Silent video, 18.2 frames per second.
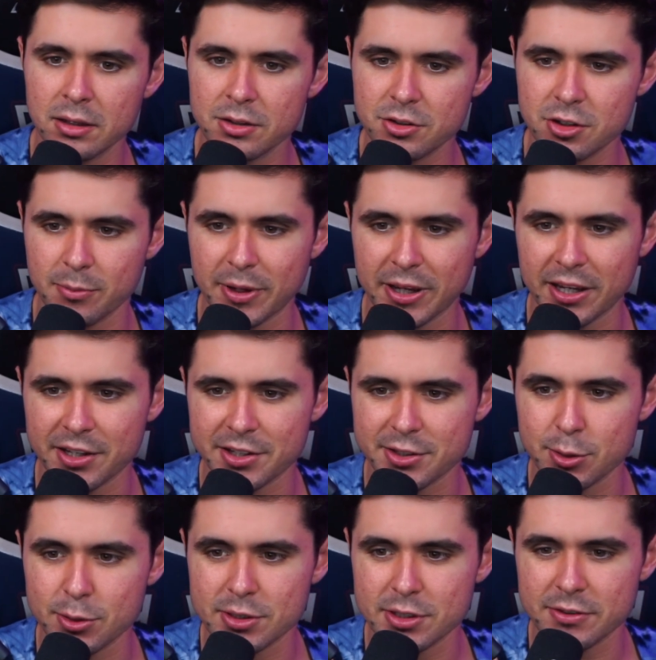Should make
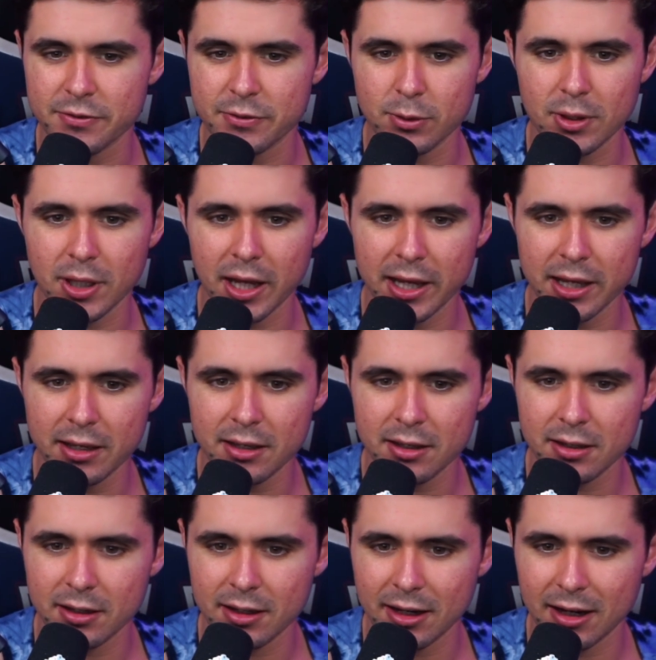excuses if you
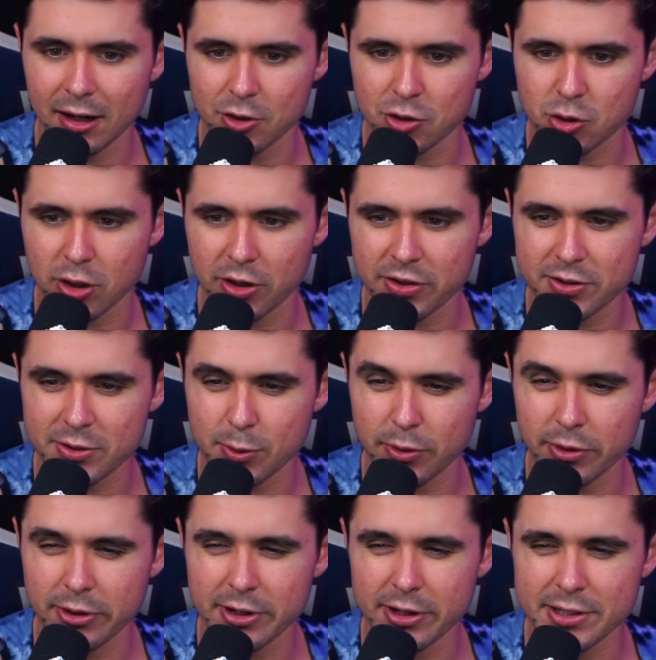like. Our
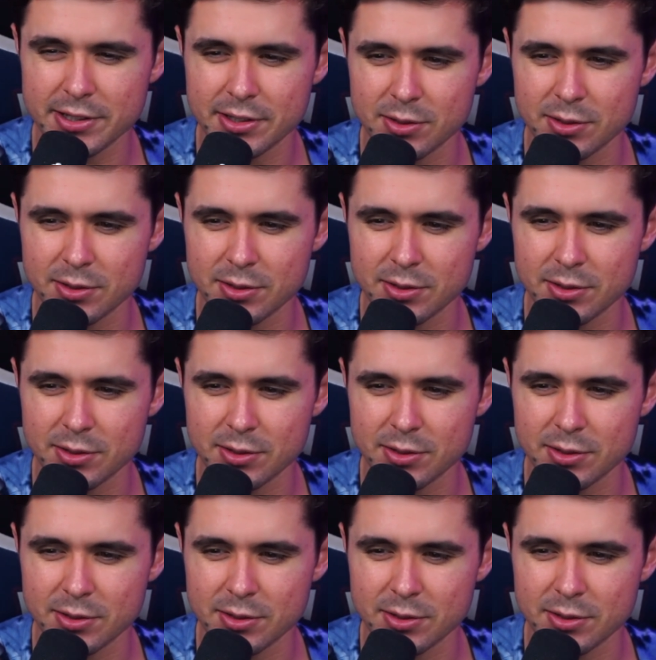trustworthiness